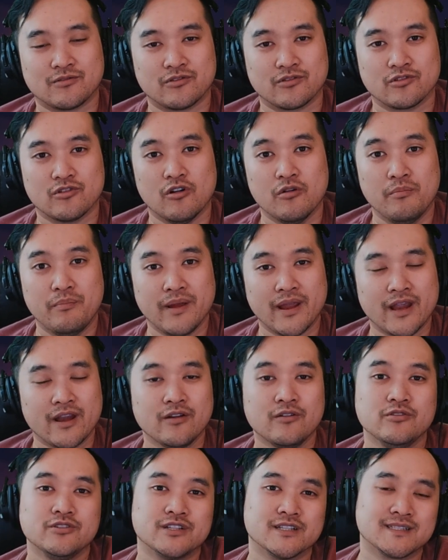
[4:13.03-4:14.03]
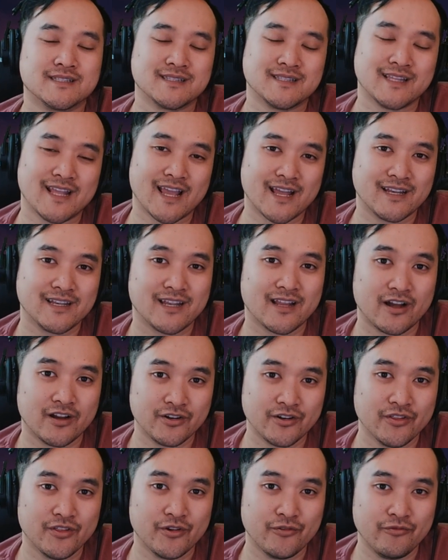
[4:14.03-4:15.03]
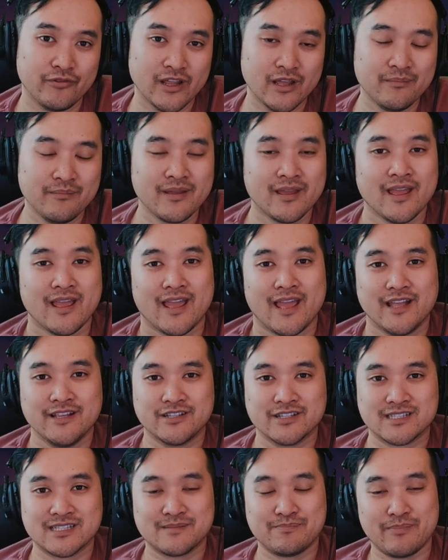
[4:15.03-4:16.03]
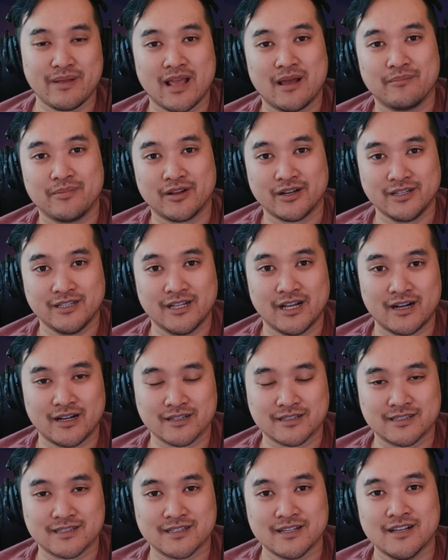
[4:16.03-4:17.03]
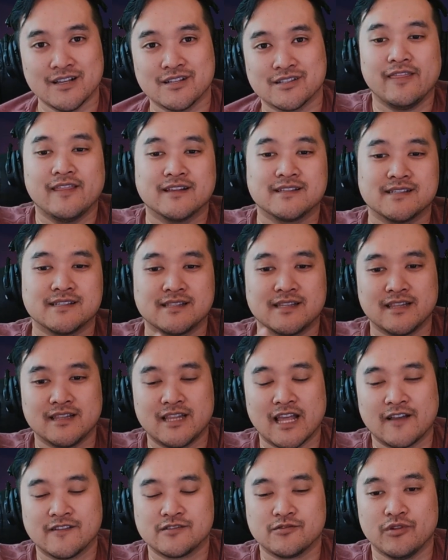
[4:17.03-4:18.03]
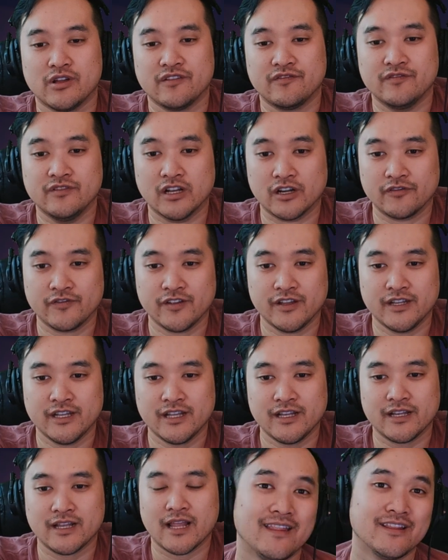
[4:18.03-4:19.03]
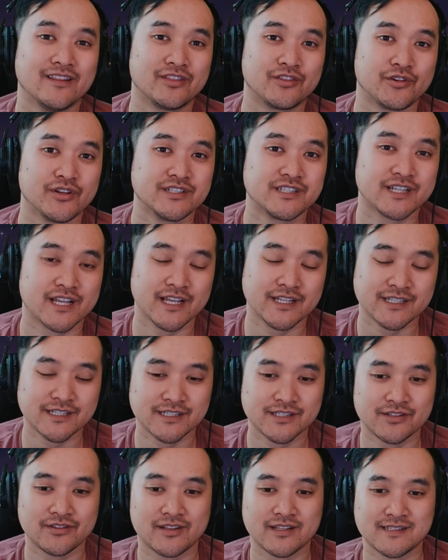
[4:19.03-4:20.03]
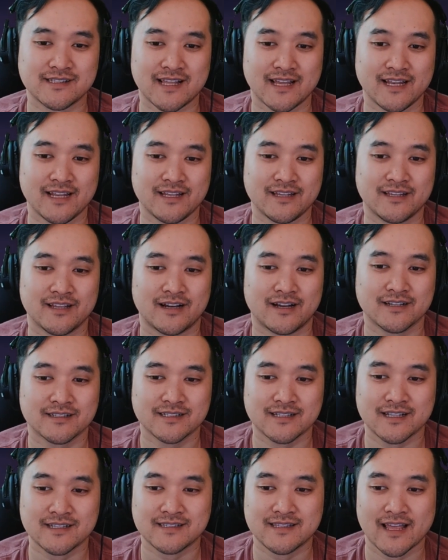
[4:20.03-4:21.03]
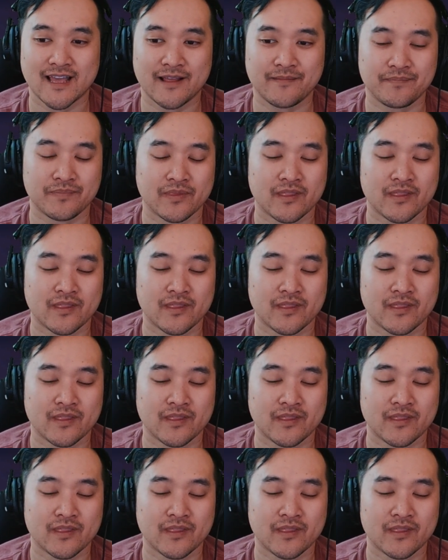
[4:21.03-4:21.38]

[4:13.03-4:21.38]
or Gobert who just stand under the rim and just spam their dunks. And this is the devs way of nerfing it. And the 3 changes to the standing dunks is that